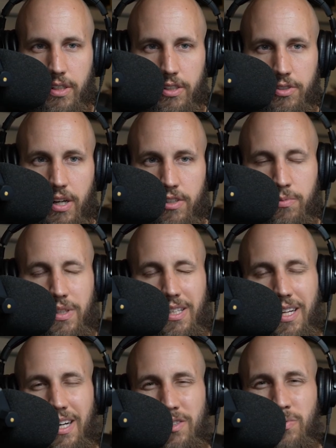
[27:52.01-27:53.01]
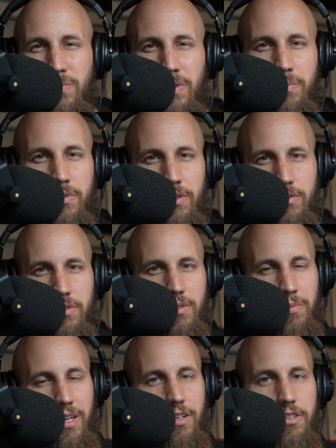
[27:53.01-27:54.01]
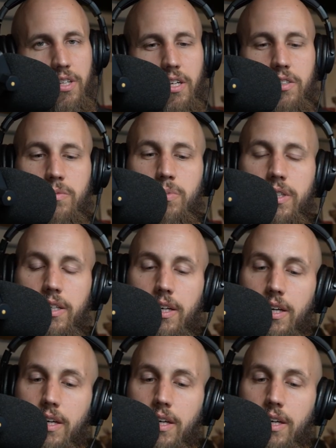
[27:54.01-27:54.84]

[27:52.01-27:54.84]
and it drives me nuts when people use them interchangeably.